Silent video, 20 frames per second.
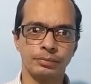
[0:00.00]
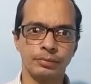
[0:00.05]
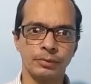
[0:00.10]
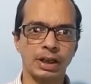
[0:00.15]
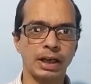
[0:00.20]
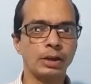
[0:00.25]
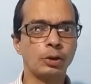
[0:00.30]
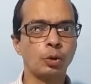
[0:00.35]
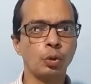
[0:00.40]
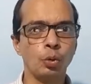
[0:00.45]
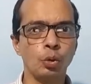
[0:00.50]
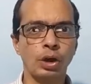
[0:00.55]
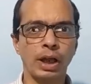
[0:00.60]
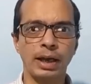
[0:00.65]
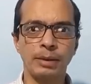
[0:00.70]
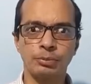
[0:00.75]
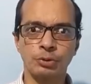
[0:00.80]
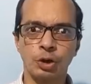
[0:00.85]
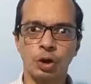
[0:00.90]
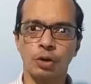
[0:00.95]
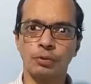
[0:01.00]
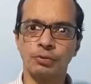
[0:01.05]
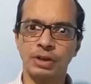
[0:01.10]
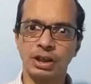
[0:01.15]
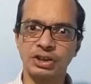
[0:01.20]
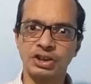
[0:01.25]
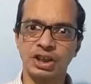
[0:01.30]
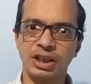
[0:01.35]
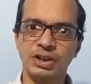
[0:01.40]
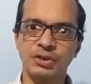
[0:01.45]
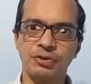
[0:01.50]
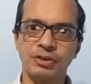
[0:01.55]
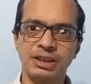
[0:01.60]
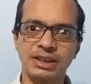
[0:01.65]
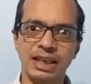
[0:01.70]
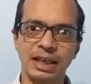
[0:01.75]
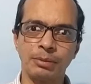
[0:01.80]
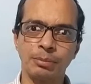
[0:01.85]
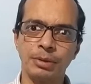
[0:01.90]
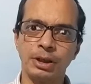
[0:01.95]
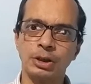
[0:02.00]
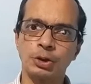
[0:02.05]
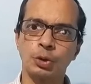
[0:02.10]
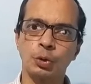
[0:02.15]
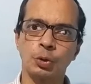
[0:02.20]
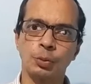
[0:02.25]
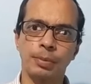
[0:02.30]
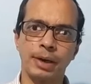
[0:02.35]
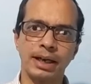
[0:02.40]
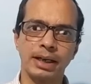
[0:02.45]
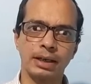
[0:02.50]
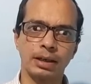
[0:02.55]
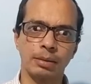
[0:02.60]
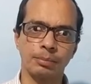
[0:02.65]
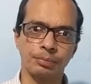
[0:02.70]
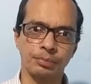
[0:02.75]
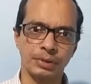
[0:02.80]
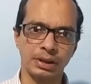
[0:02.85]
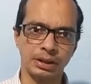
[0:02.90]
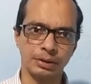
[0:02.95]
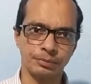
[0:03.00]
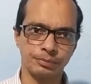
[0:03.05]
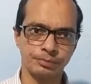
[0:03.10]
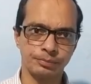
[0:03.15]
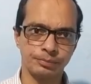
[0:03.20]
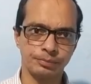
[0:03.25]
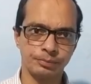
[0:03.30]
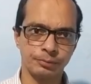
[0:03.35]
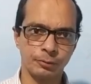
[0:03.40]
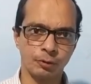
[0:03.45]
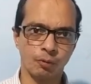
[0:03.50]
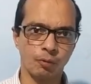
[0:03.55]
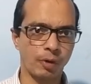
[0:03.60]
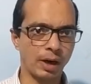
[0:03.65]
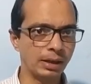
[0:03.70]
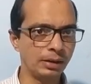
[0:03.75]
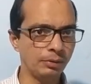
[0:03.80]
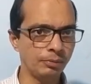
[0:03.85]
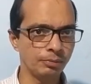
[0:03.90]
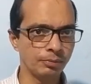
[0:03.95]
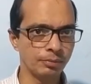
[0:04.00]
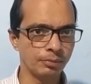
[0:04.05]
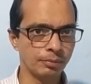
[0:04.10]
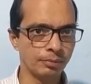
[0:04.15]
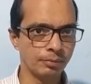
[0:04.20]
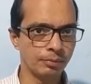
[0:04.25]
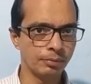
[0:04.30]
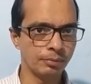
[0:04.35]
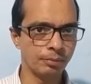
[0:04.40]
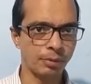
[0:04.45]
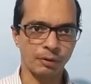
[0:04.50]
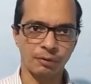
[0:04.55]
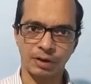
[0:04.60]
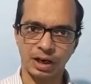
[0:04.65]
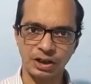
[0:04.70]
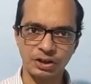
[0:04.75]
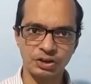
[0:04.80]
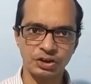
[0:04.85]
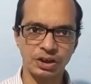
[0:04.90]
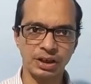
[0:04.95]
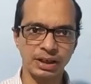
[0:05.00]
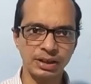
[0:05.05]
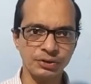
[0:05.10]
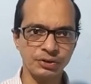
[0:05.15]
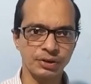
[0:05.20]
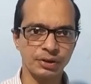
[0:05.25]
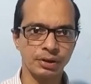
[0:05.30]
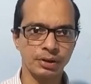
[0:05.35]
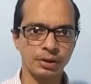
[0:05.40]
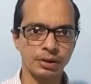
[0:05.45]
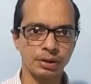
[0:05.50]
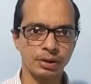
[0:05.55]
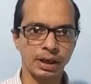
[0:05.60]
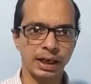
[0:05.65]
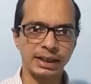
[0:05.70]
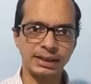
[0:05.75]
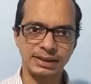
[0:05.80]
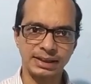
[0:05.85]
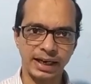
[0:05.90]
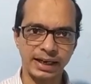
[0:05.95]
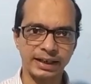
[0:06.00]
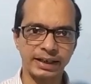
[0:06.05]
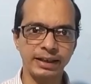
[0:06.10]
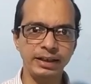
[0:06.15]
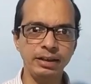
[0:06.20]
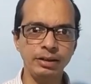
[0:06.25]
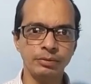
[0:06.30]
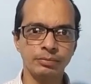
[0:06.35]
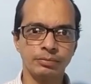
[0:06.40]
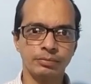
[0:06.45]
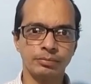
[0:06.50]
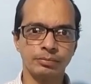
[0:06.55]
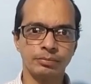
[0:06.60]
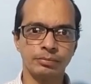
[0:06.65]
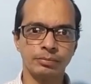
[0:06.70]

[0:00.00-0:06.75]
There are two types of the shares which can be issued by a company. One, preference shares, and second,